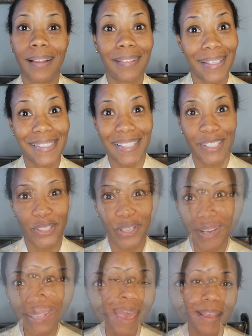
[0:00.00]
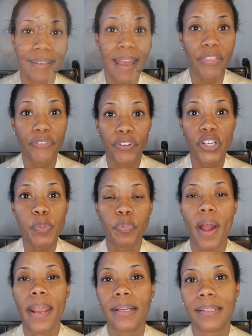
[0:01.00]
let's get started. Now the first
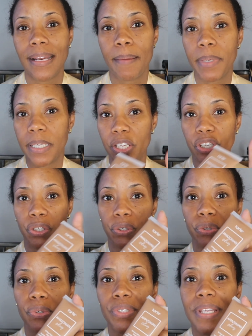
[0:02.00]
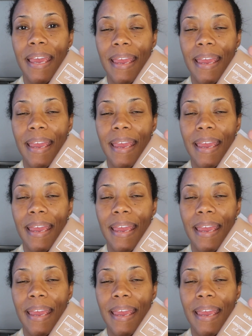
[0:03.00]
product that I'm gonna use